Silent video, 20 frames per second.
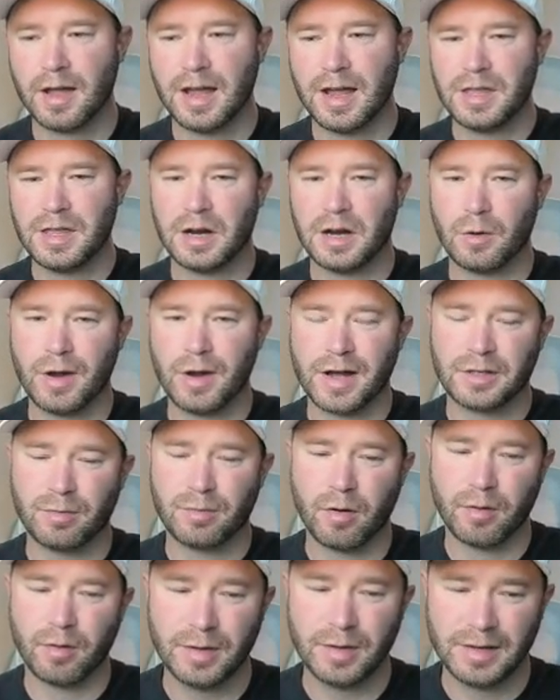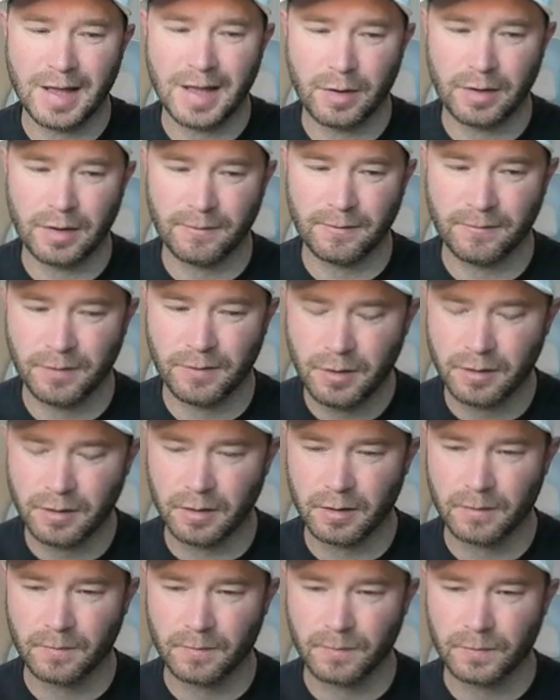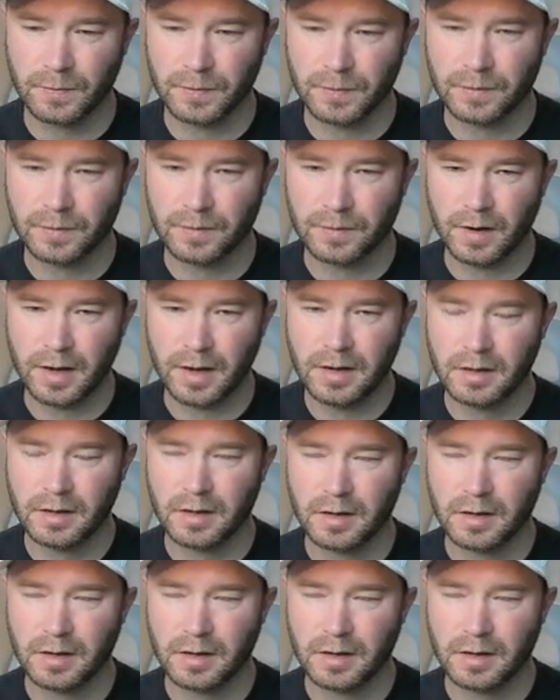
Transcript: And then I would actually probably been down even further, right?